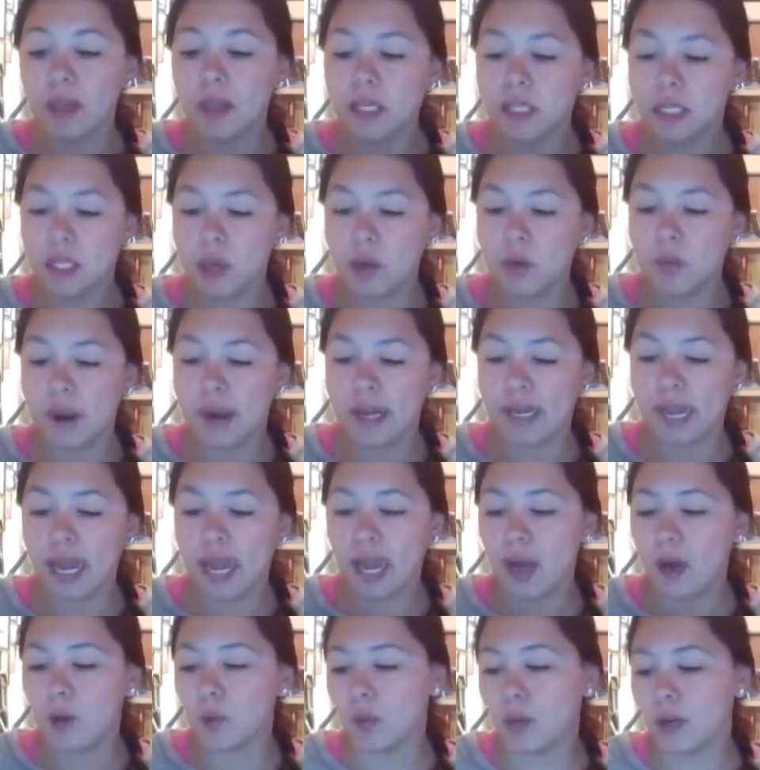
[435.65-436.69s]
So right
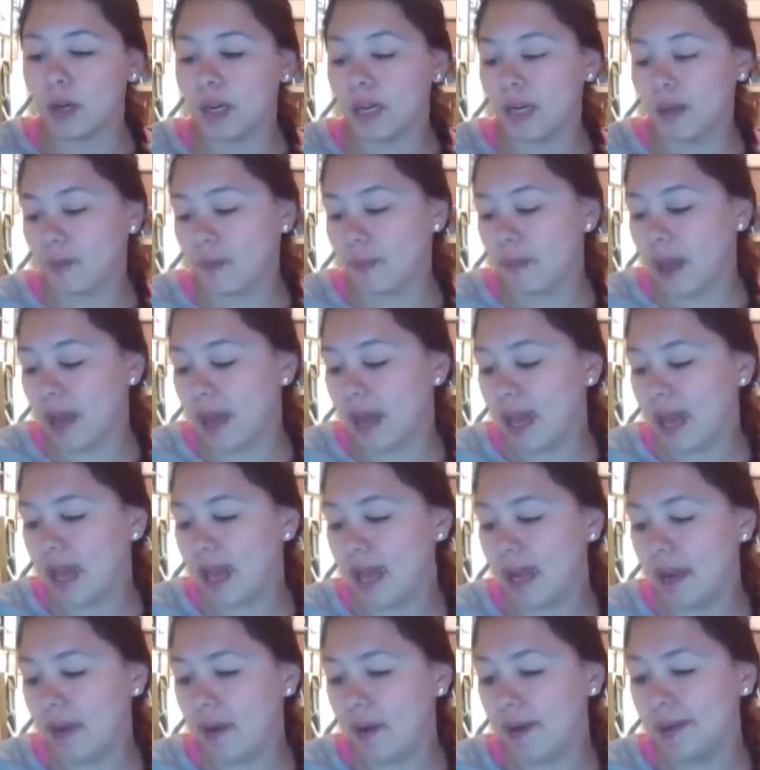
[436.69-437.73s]
now we're in
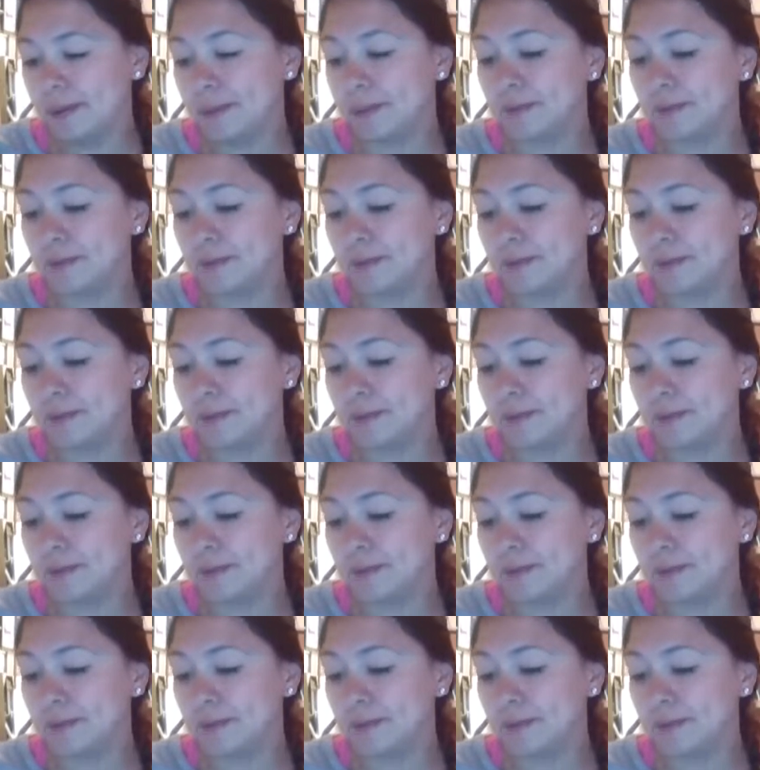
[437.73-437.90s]
May,